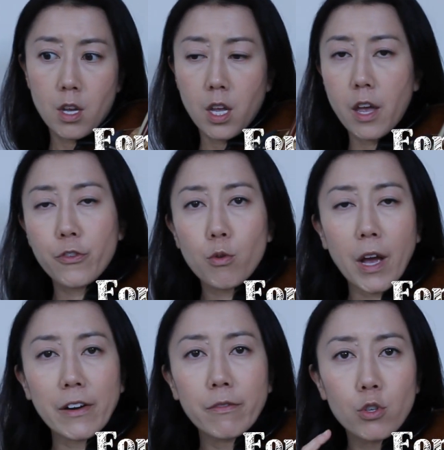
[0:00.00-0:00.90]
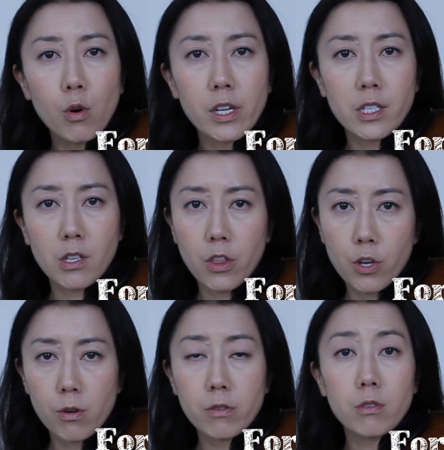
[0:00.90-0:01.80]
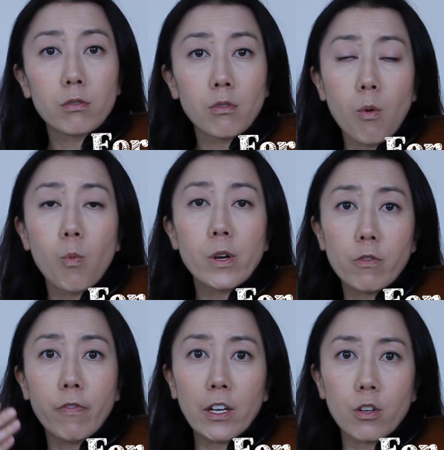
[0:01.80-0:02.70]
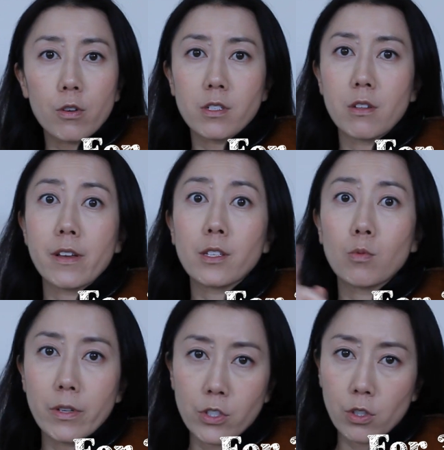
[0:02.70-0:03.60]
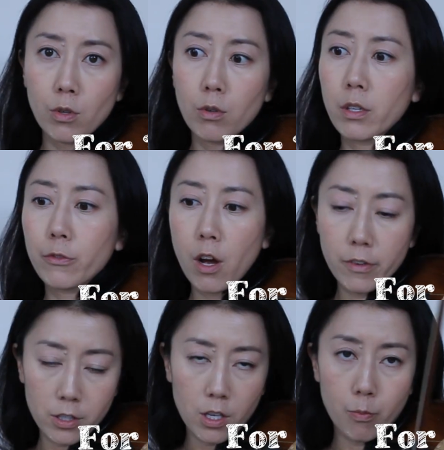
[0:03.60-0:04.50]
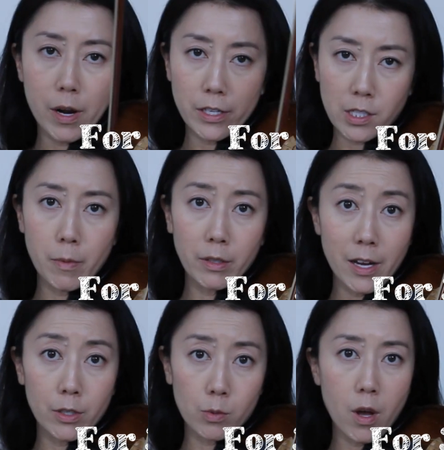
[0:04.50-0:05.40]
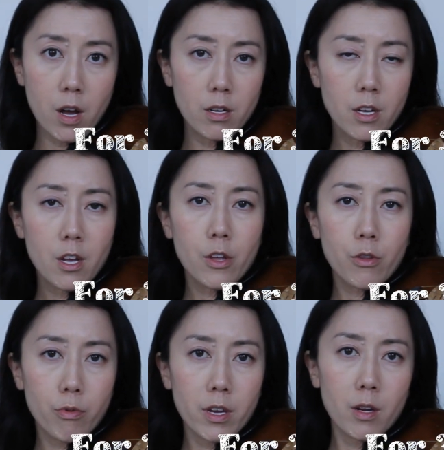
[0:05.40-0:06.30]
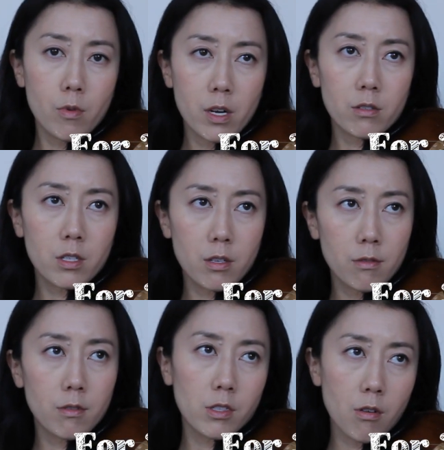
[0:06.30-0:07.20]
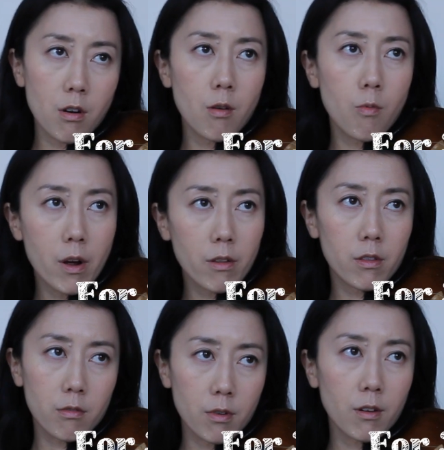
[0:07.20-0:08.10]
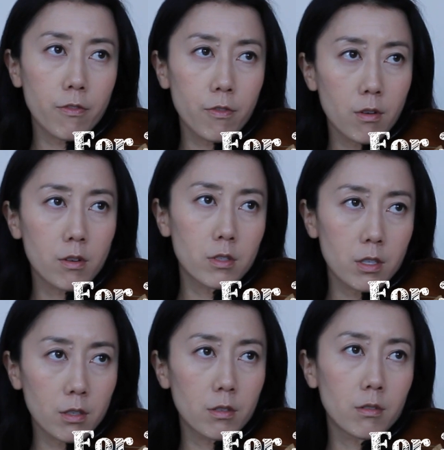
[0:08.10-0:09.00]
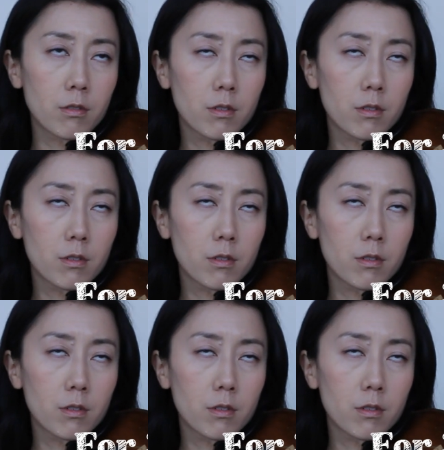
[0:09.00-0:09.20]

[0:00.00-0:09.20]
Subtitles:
if you kind of know that it's a third, you'll know which finger is the next one to go. And obviously you can practice coming down as well. 3, 1, 2, 0, 1, 3, 4, 2,